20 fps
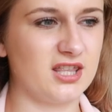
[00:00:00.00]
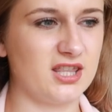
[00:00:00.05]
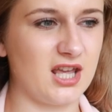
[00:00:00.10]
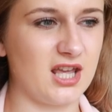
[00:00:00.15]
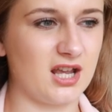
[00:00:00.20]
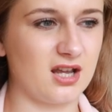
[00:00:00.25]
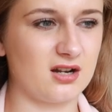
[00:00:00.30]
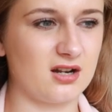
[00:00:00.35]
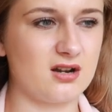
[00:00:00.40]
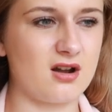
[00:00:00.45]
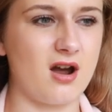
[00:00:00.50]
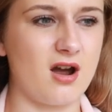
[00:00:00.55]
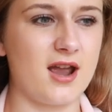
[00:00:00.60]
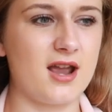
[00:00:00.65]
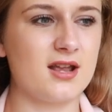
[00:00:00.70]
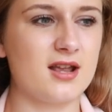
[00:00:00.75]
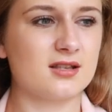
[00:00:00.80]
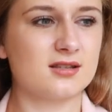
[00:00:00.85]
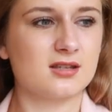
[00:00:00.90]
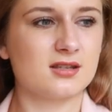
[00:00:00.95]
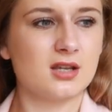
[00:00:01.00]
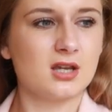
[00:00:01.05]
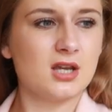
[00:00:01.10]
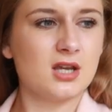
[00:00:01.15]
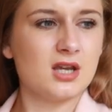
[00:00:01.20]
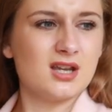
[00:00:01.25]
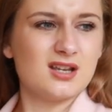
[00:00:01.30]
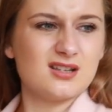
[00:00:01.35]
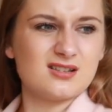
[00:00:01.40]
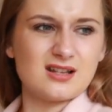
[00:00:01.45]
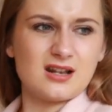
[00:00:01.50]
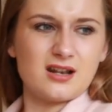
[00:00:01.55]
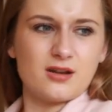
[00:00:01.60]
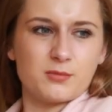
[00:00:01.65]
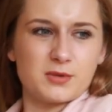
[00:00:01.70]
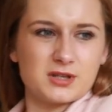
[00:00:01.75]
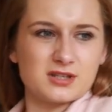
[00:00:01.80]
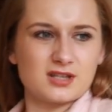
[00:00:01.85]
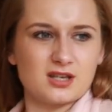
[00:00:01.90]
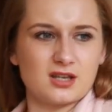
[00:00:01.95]
thick and nice. It's a
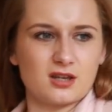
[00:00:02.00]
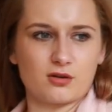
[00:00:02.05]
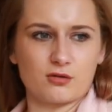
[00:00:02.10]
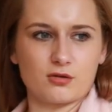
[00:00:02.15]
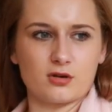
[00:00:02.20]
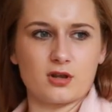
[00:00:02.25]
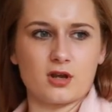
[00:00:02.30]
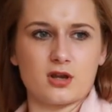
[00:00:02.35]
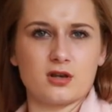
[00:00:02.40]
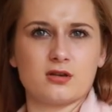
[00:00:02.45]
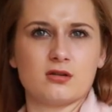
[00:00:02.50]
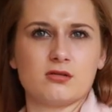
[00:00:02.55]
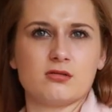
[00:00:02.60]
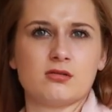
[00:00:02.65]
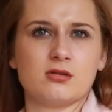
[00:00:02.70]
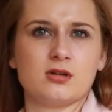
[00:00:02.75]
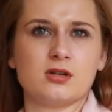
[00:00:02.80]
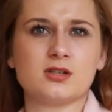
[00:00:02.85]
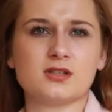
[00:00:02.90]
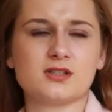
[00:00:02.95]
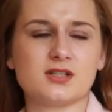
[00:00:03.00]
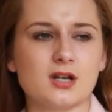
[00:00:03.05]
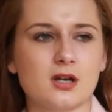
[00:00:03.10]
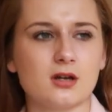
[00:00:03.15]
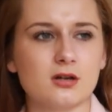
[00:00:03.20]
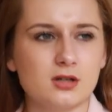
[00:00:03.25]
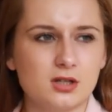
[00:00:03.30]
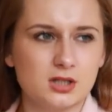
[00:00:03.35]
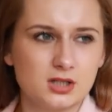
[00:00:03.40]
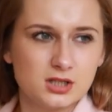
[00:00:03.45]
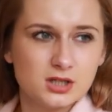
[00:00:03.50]
little bit see-through though, still.